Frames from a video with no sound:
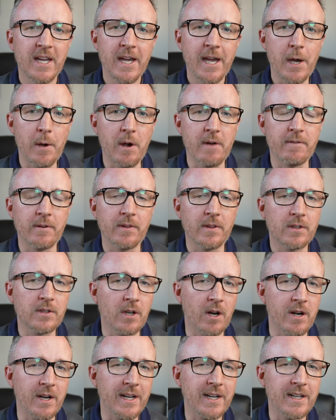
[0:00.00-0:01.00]
However, the
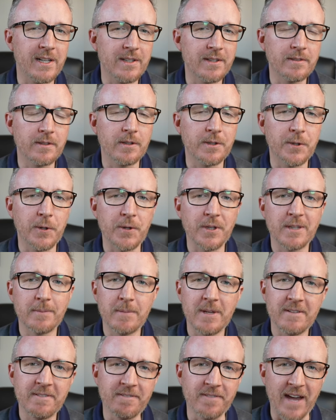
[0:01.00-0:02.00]
target is still going to
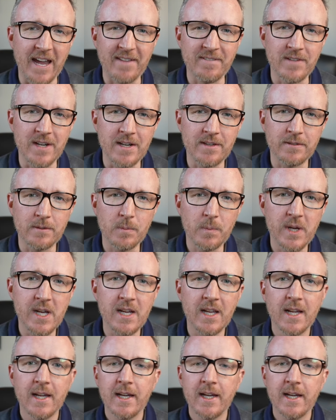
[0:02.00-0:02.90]
be 5 days a week.